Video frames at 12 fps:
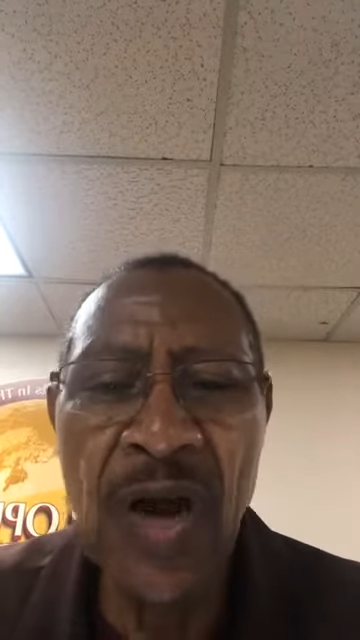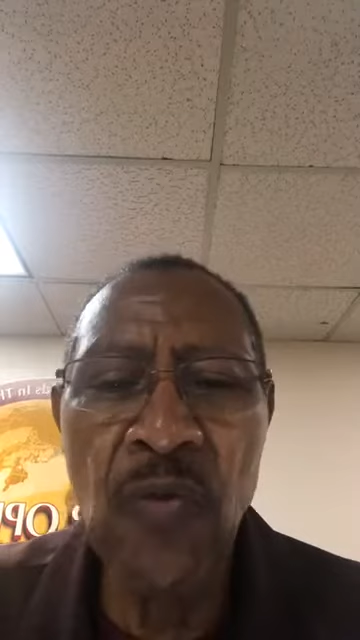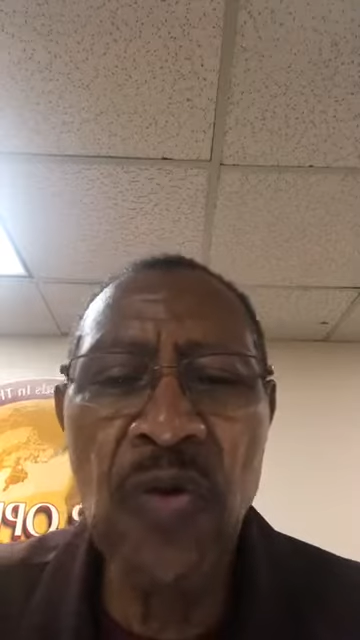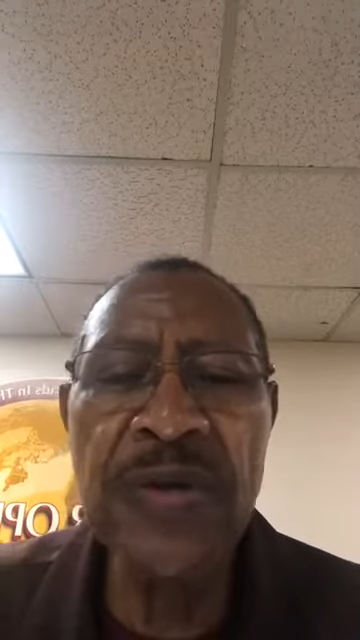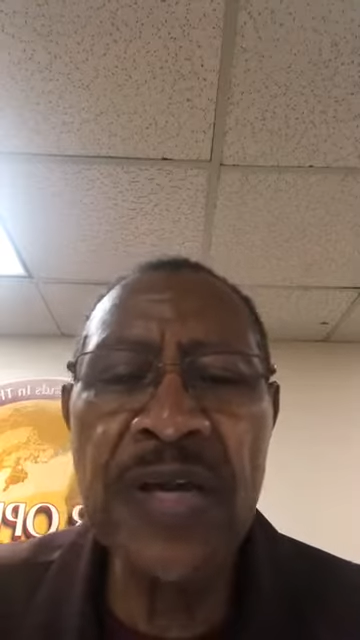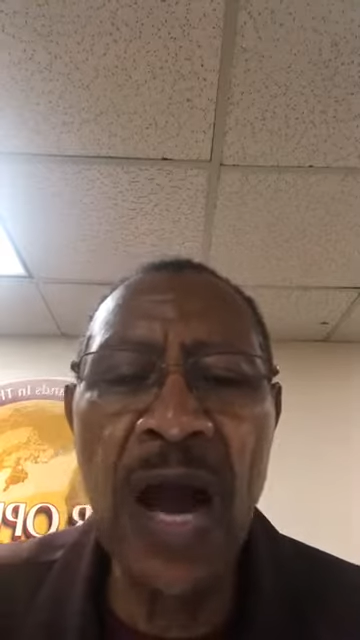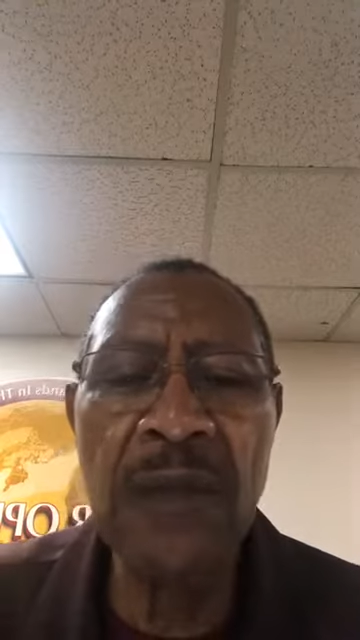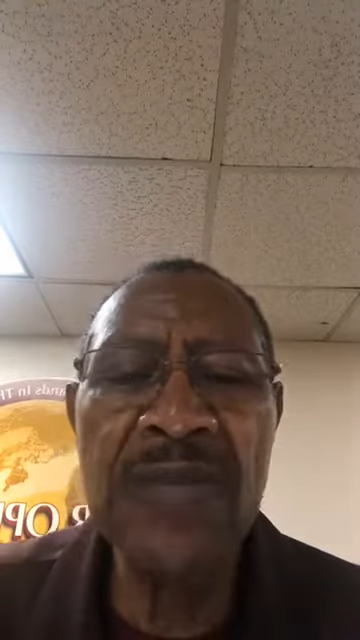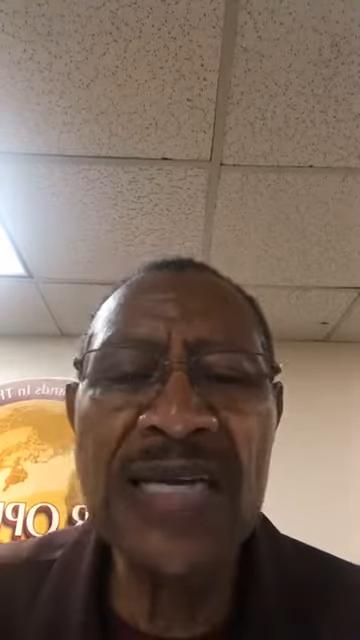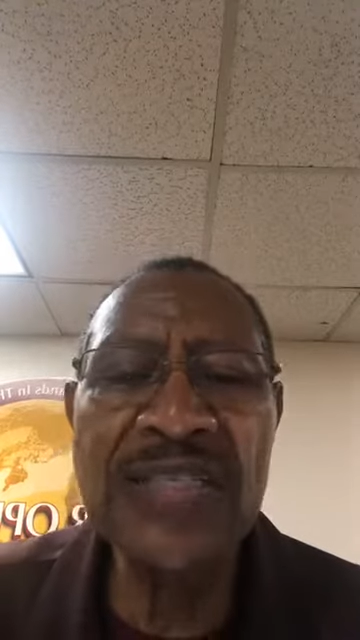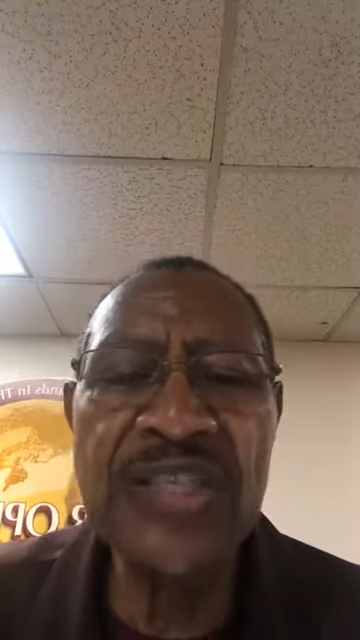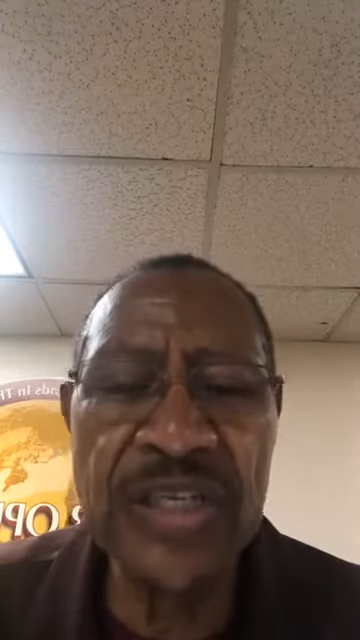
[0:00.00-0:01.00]
Will become
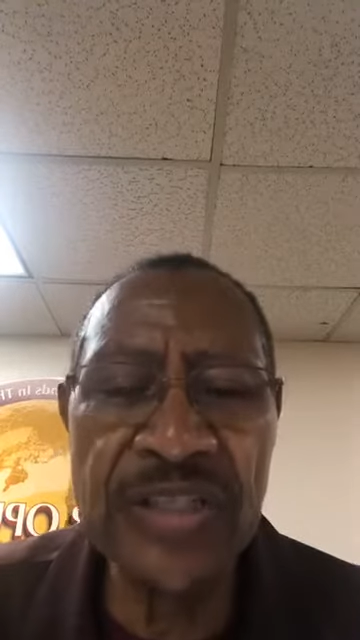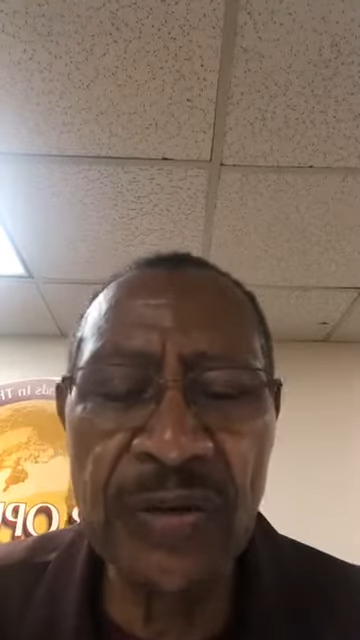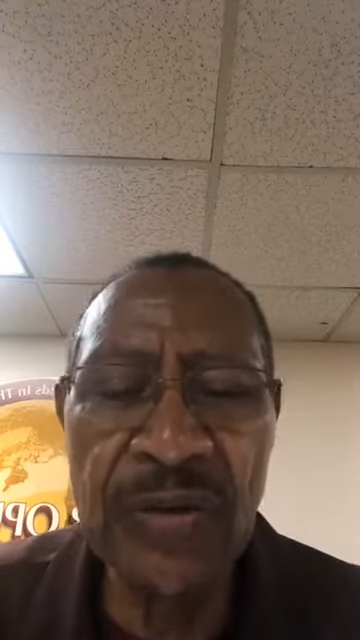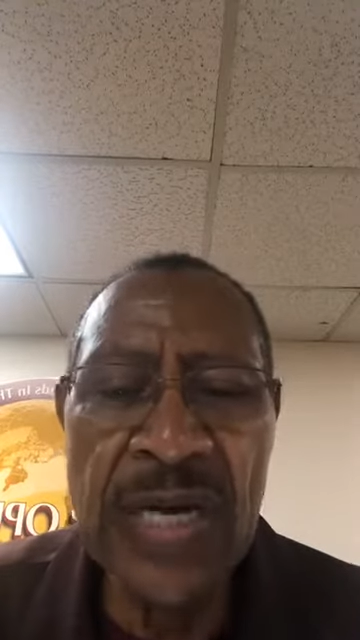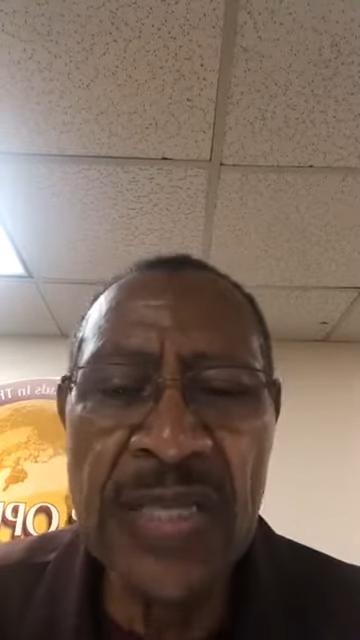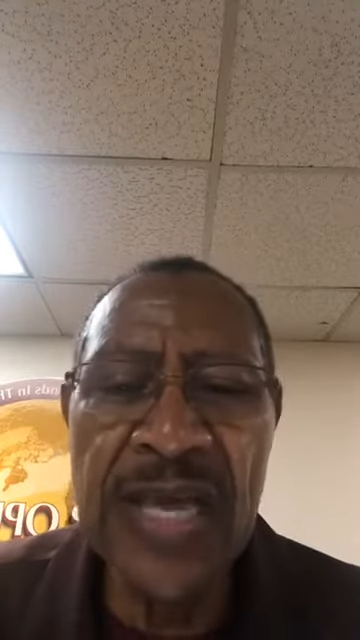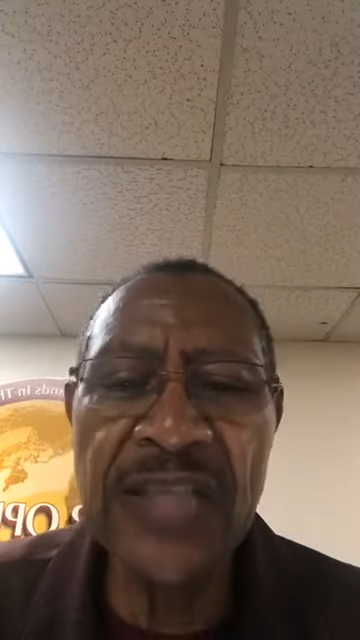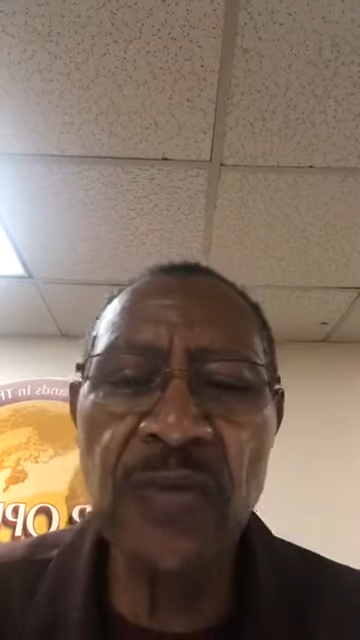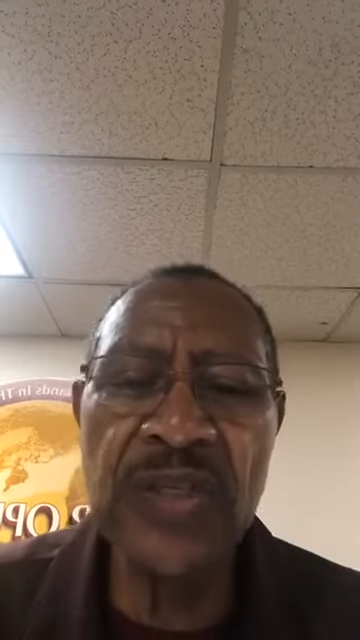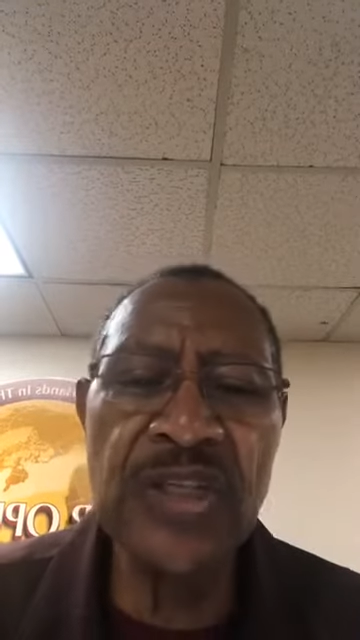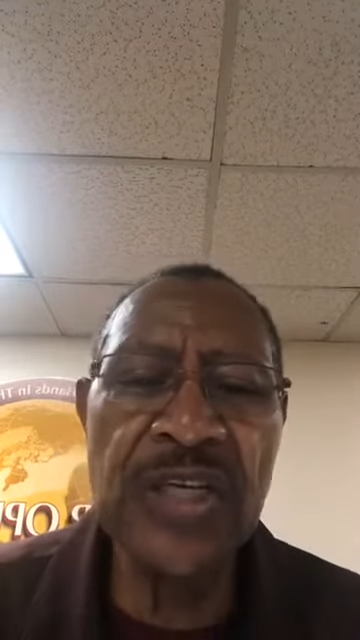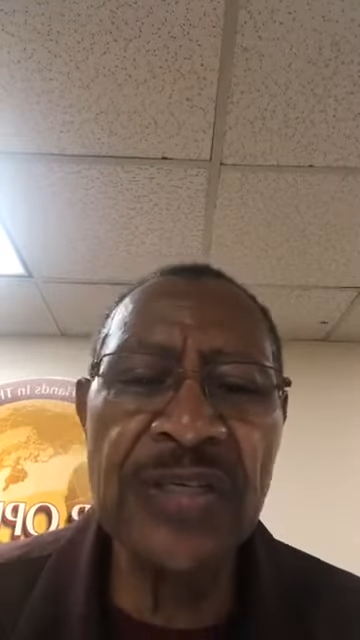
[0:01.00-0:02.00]
gentle. That's
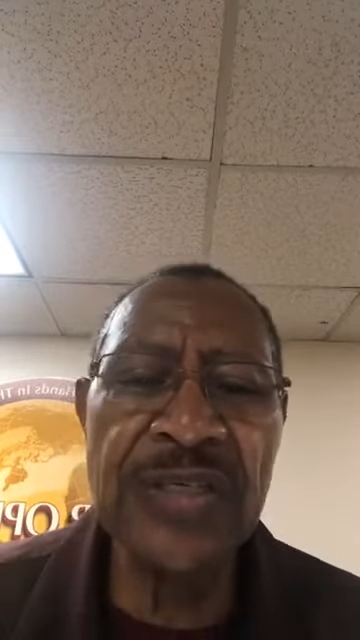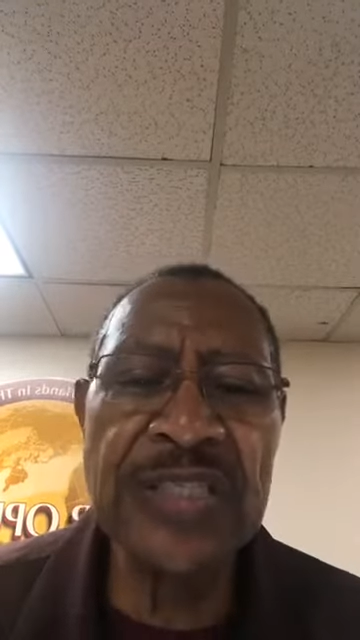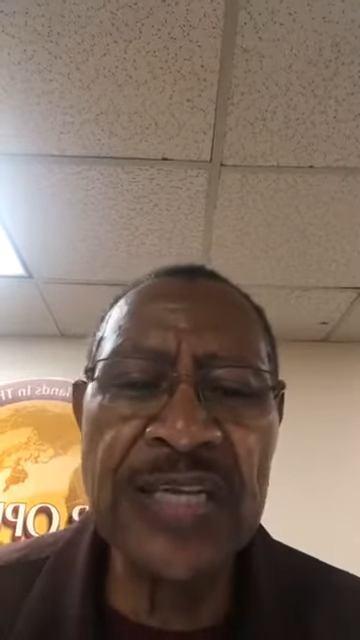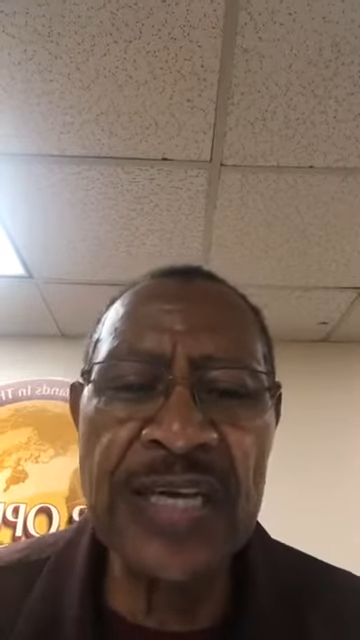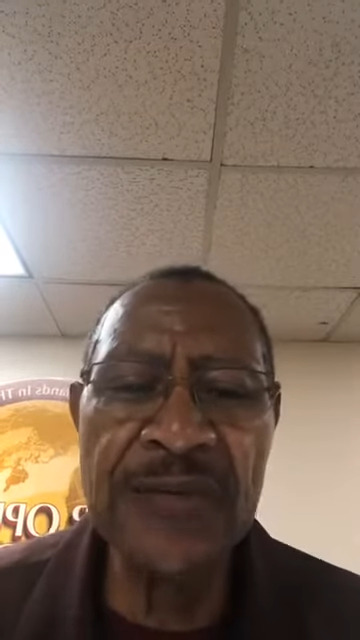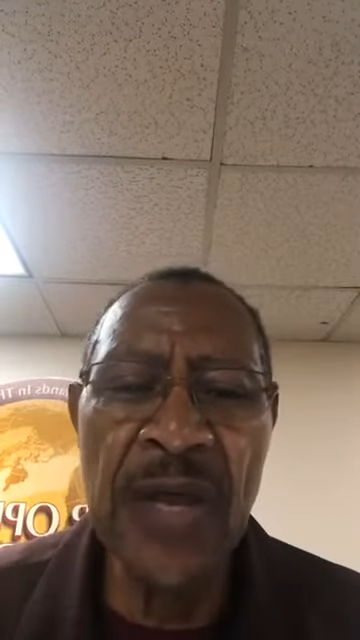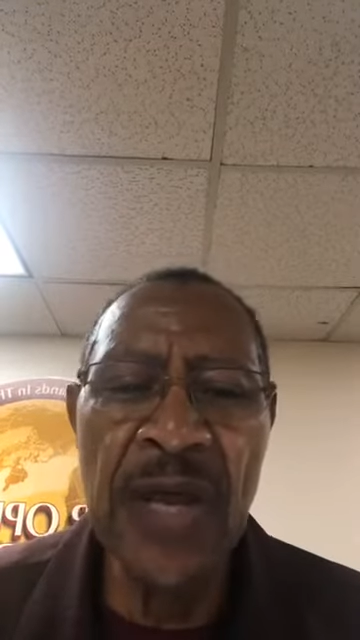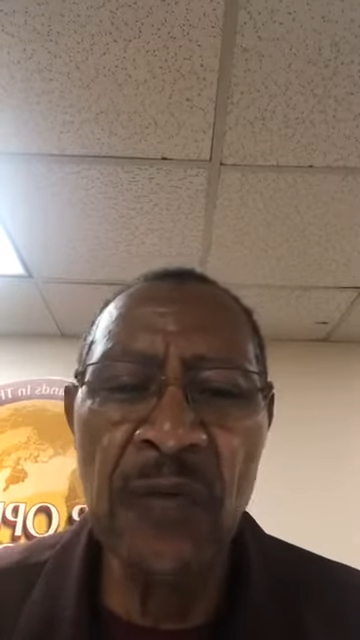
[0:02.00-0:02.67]
what Jesus did